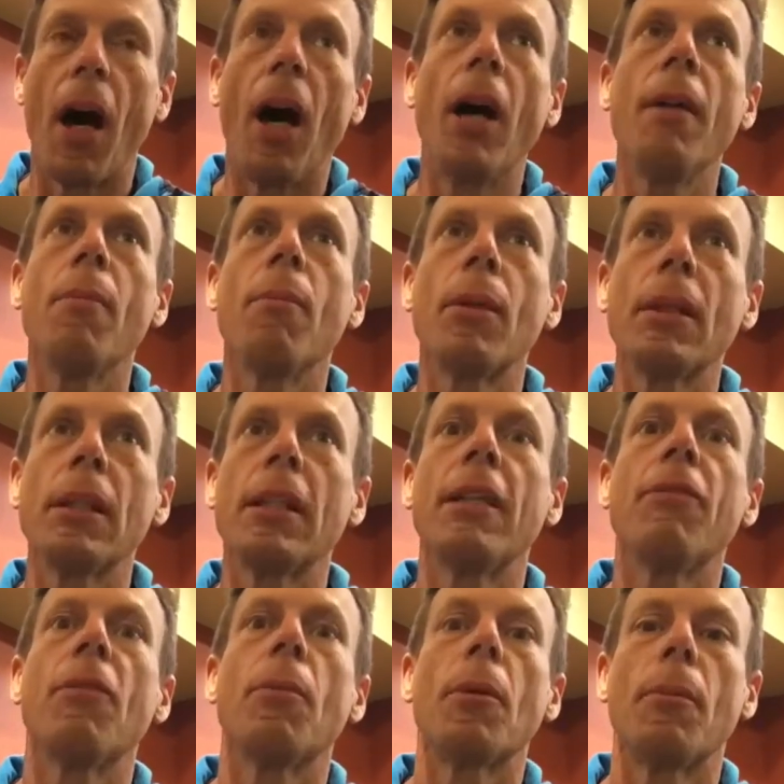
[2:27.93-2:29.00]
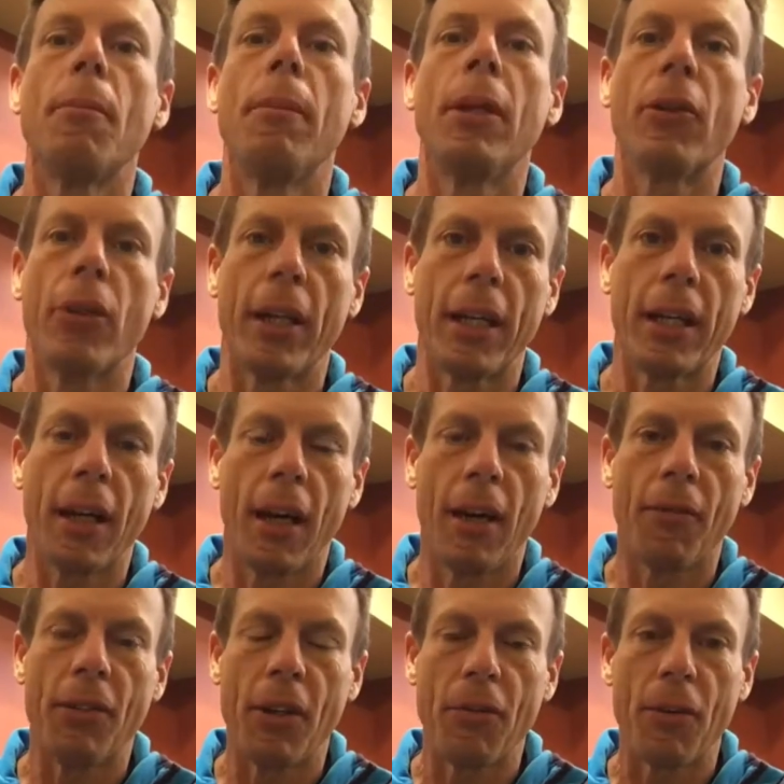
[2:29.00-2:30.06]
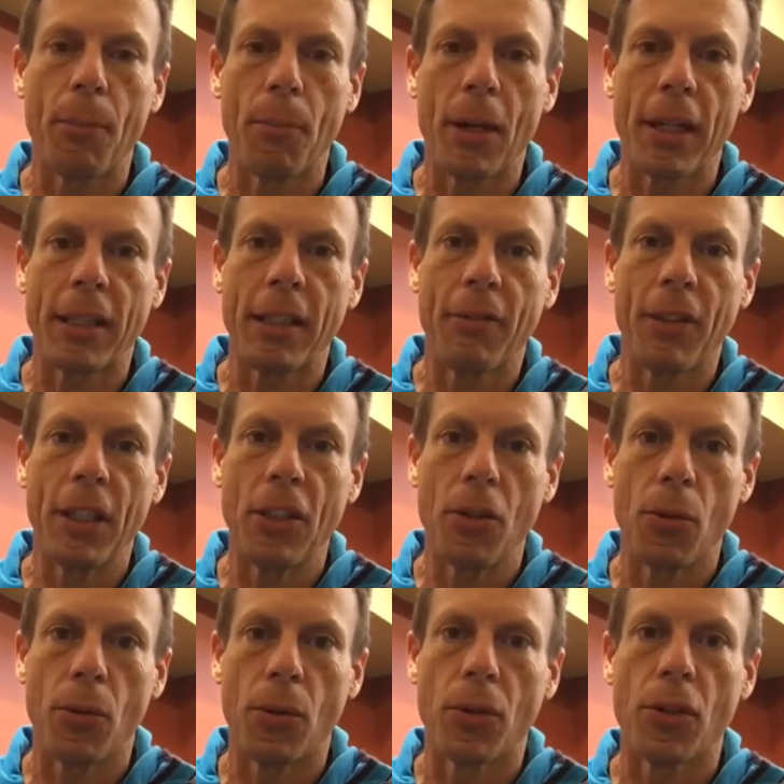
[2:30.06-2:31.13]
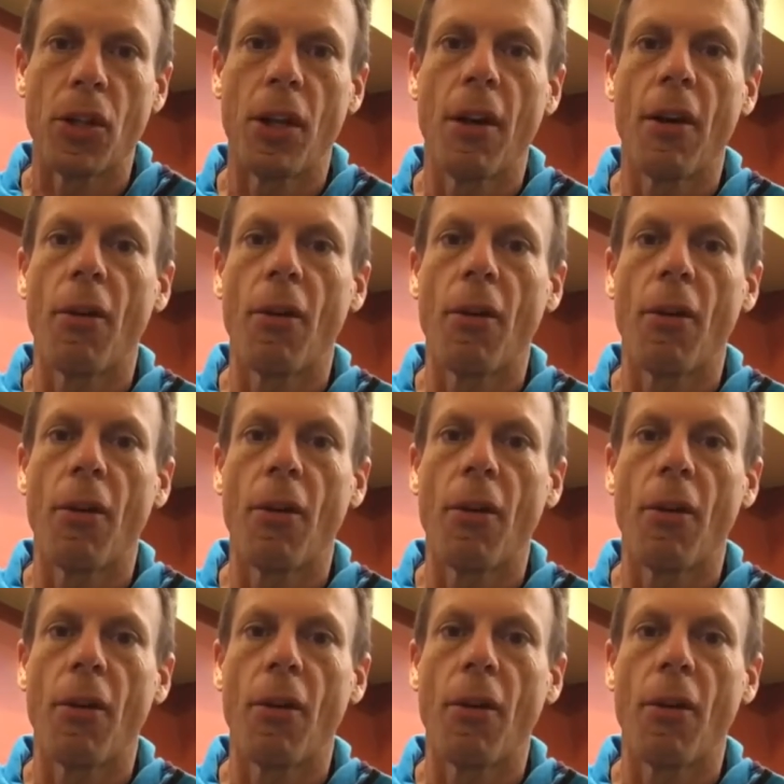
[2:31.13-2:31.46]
unbelievable myriad of different productivity tools